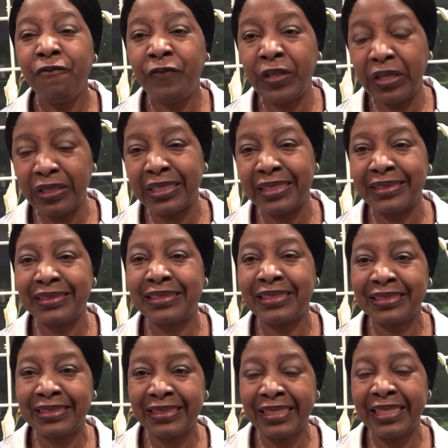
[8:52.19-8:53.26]
feelings
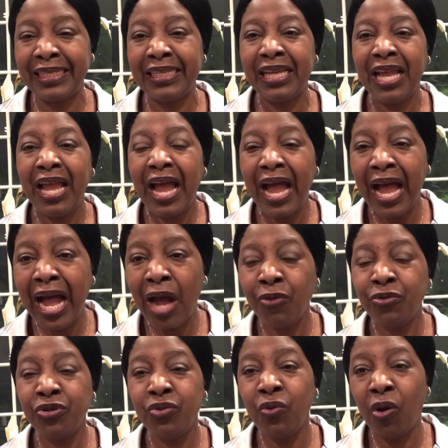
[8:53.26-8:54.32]
to see
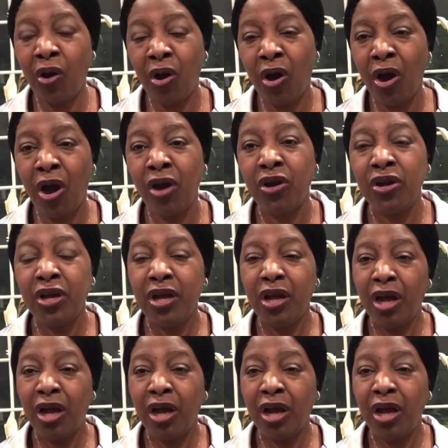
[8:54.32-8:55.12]
how you are